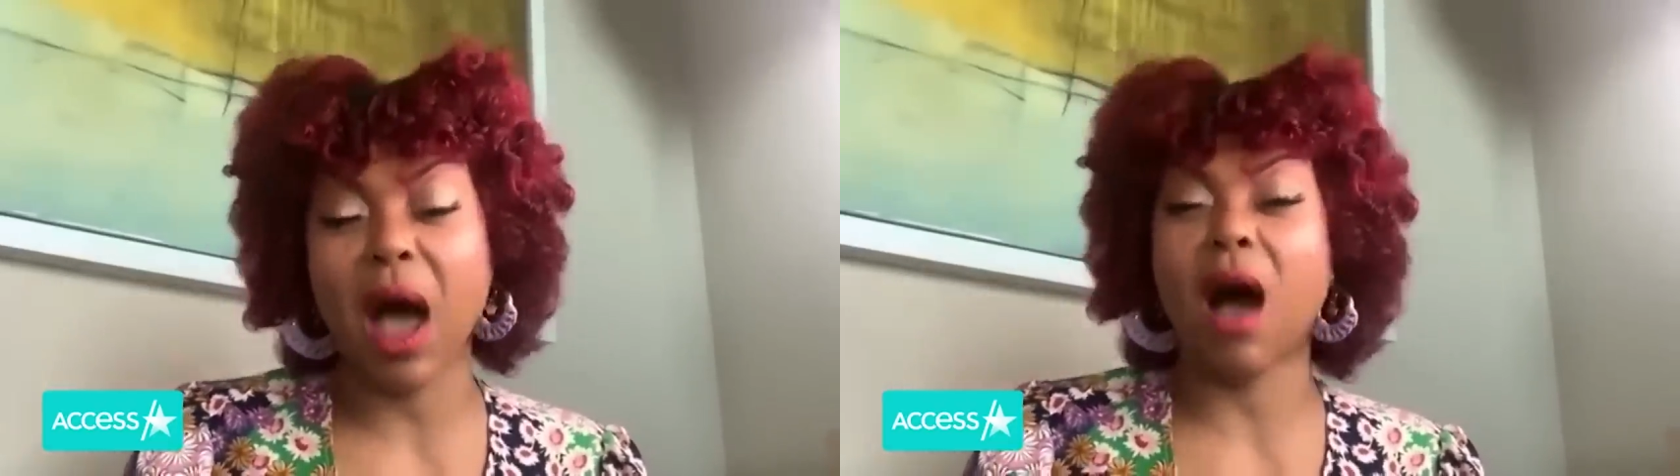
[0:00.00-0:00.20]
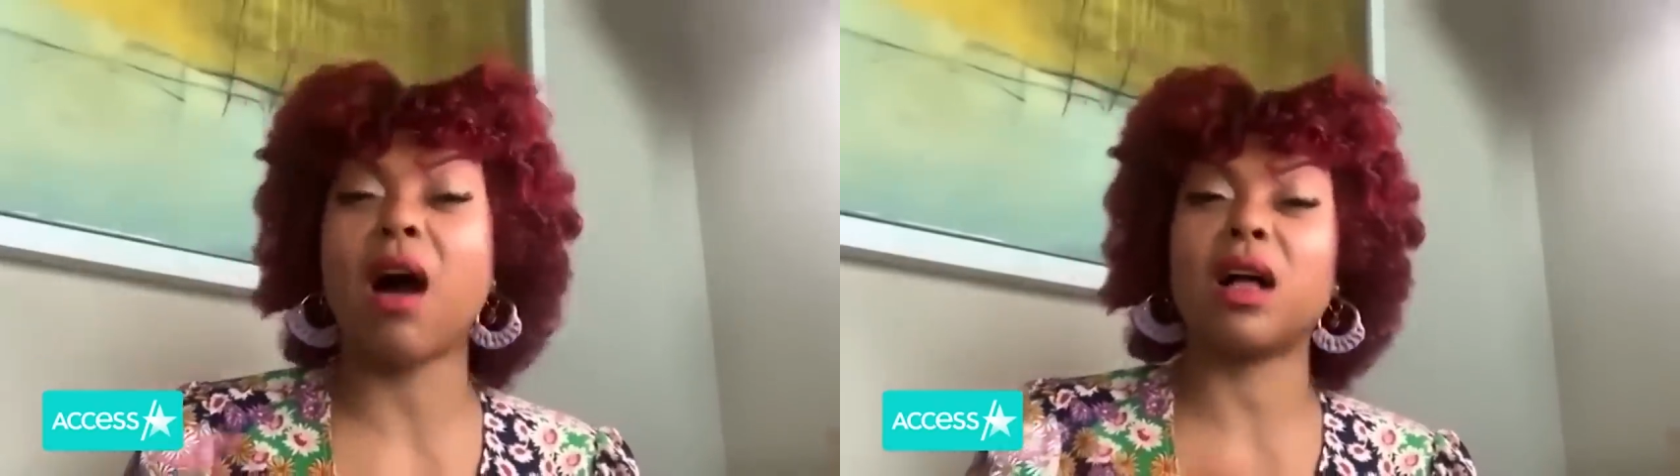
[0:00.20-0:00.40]

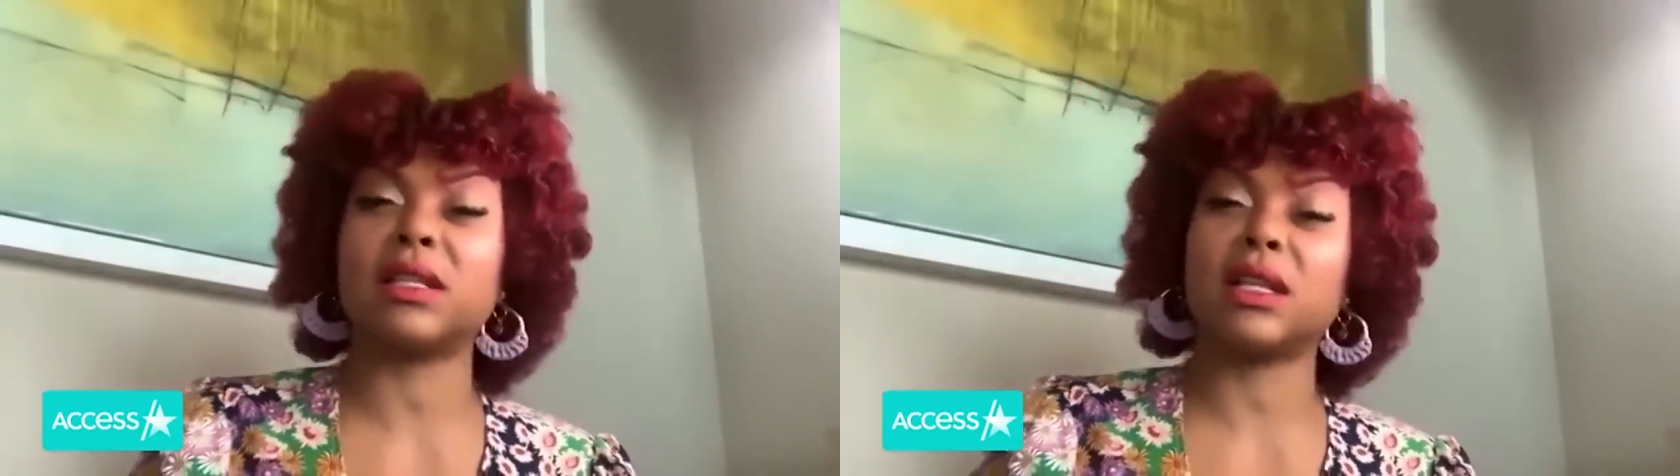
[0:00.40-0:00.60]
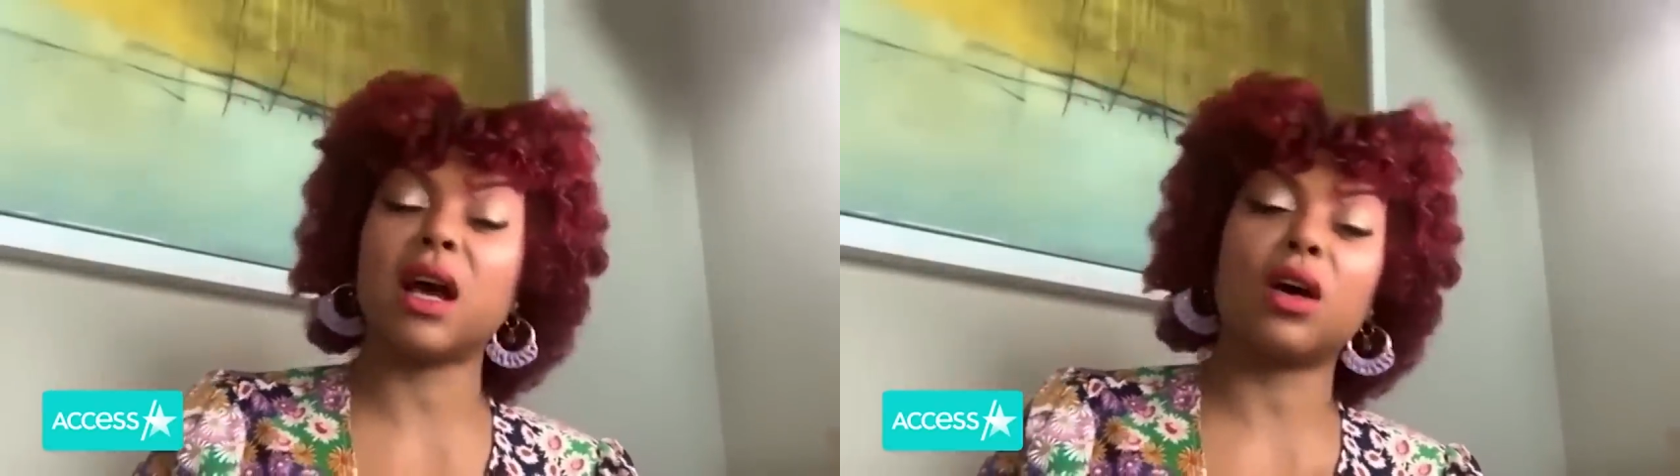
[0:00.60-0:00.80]
my
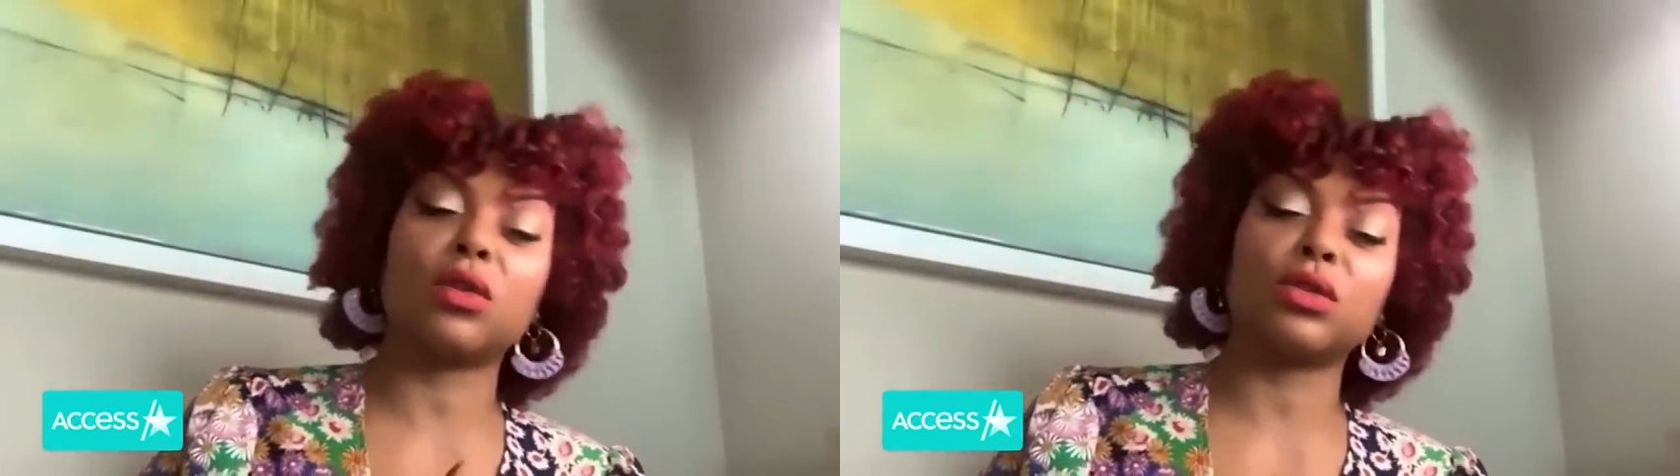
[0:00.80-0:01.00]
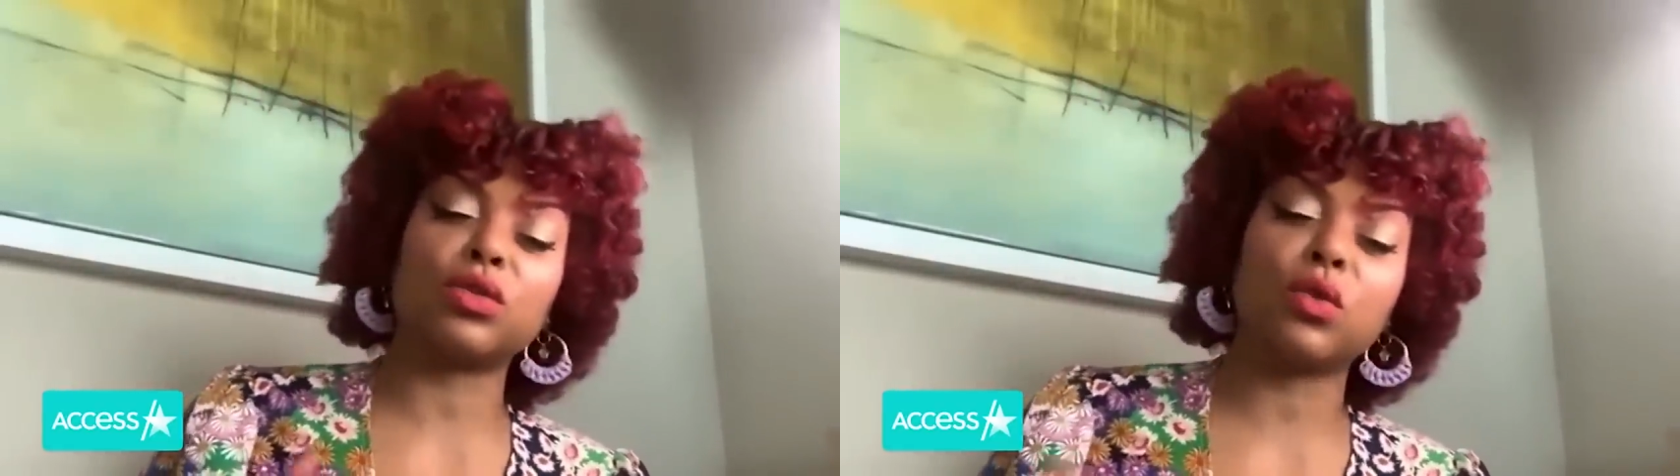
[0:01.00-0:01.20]
aunts and
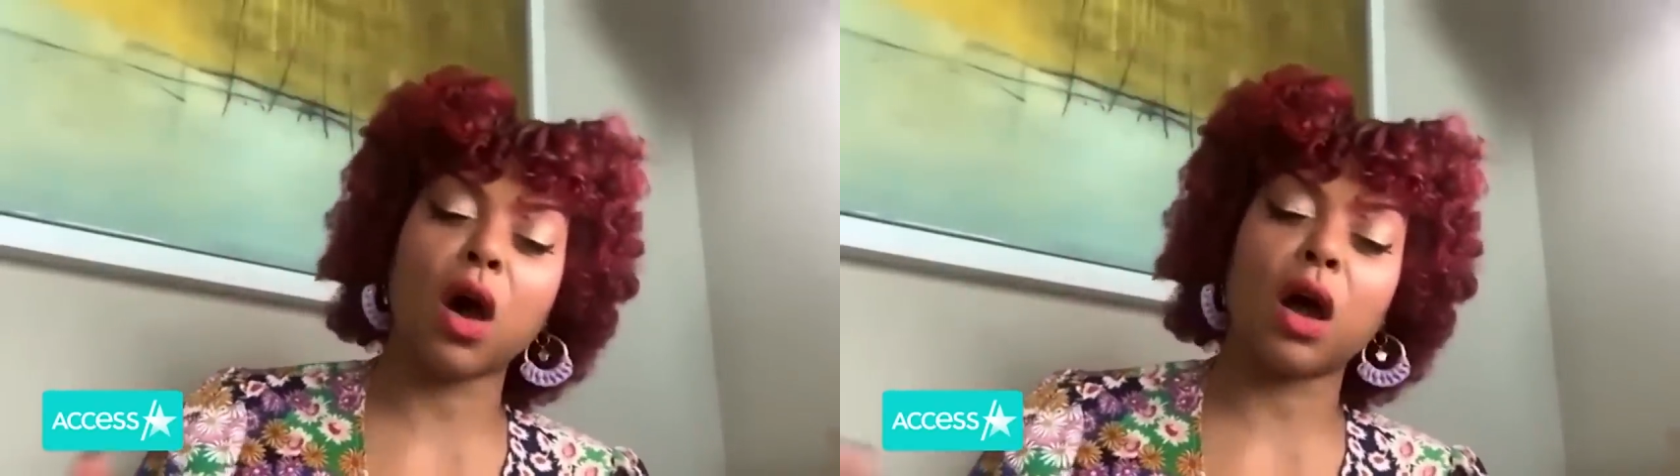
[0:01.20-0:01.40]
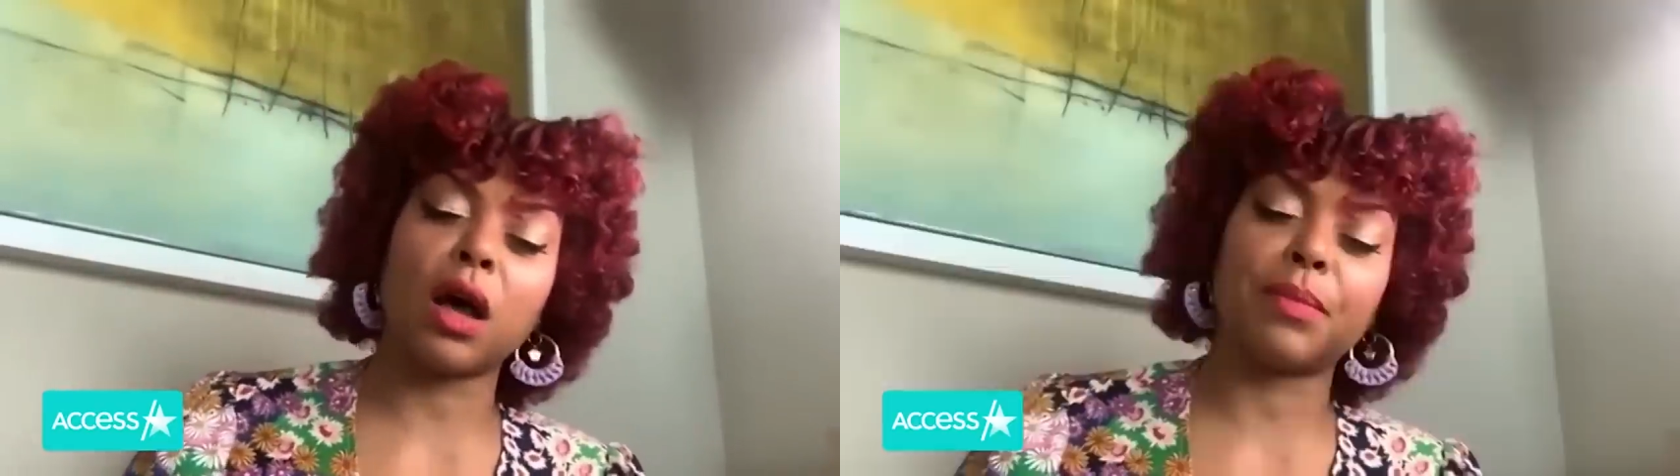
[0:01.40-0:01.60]
uncles who
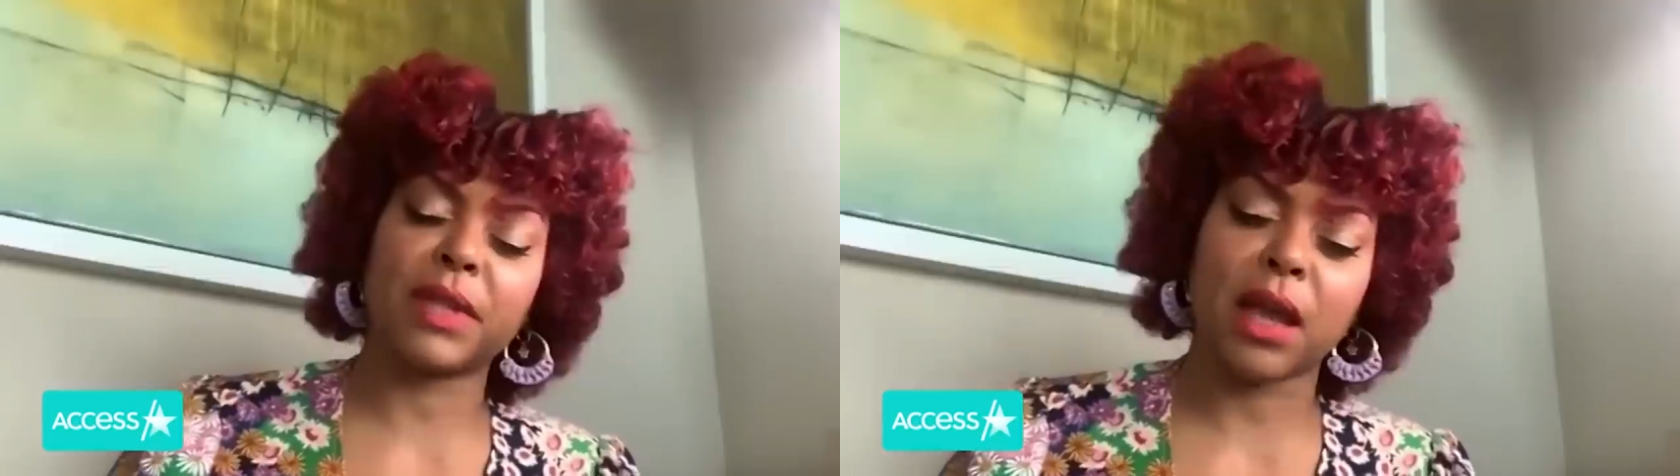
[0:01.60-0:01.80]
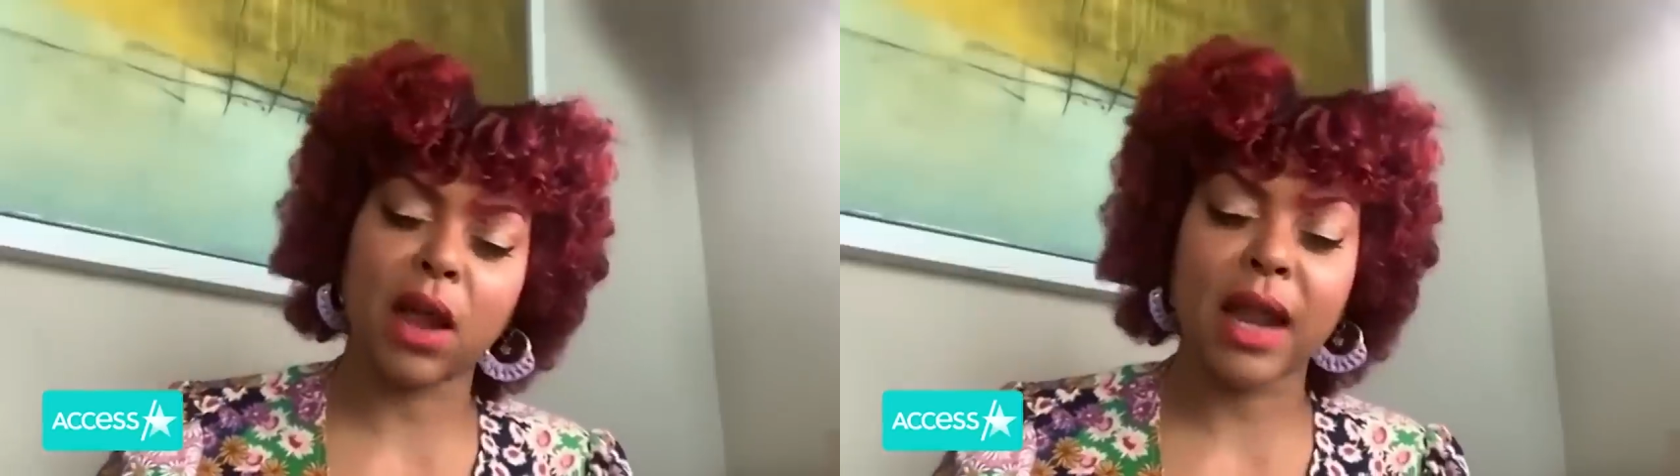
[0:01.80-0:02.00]
are up there.